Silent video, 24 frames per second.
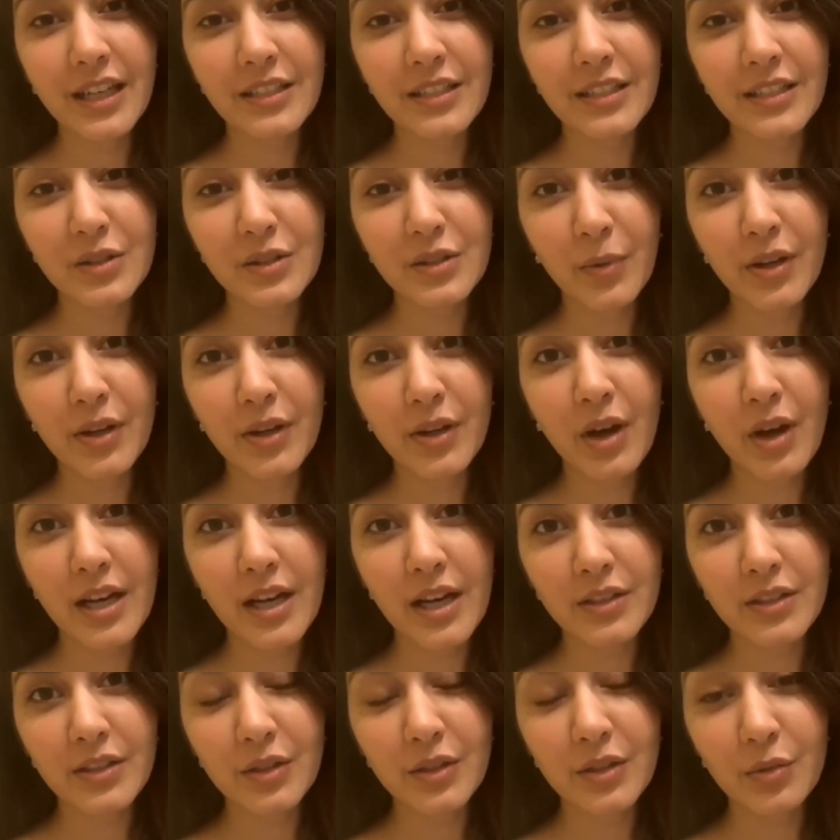I just wanted to
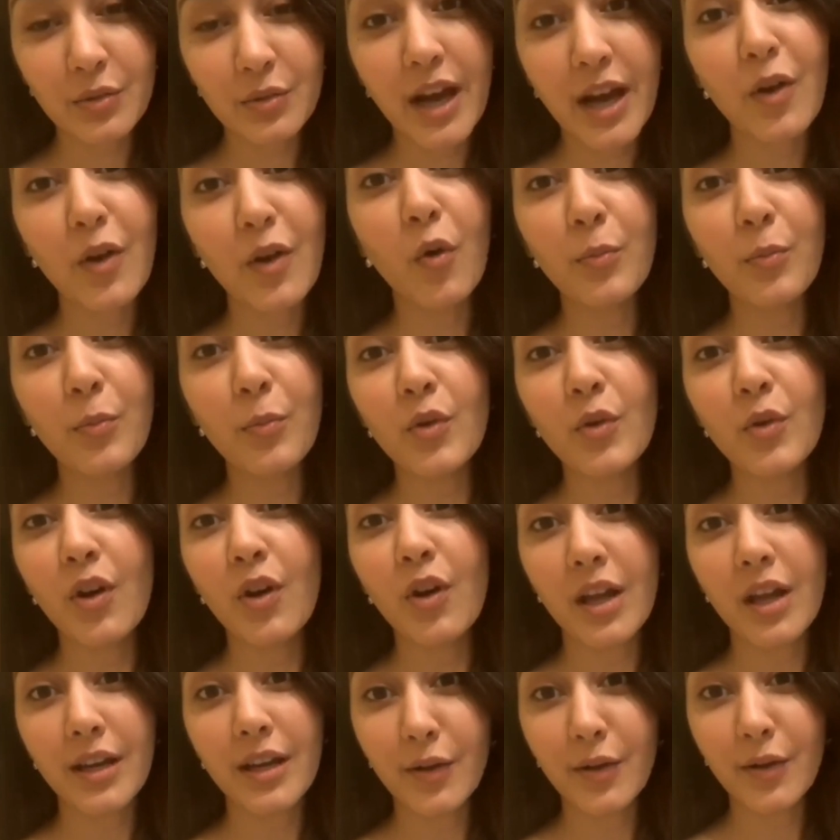ask you, I hope you
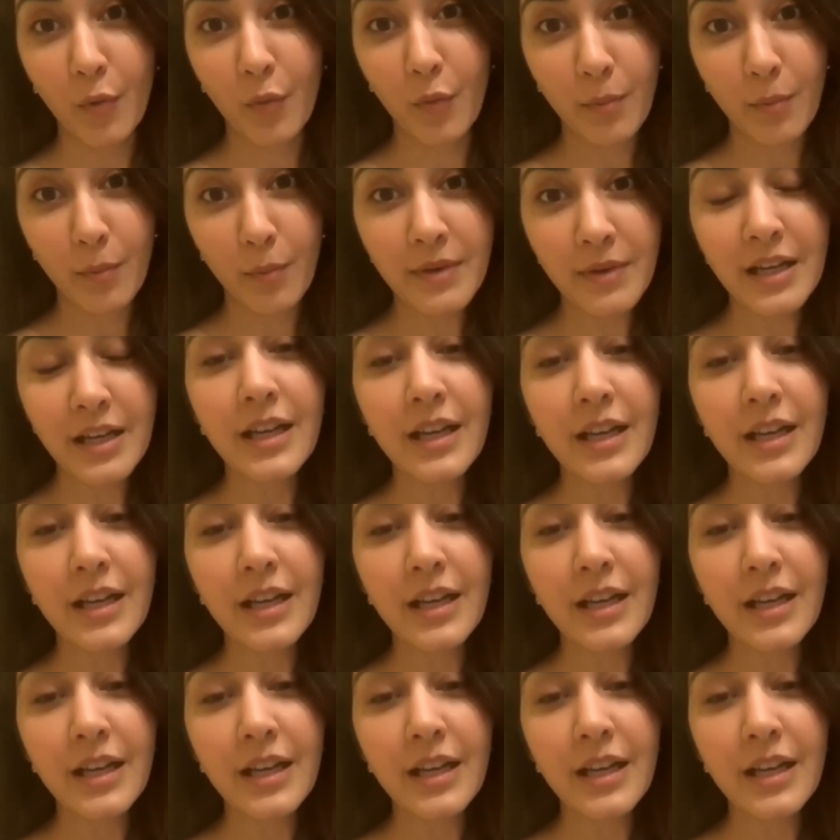all are at home.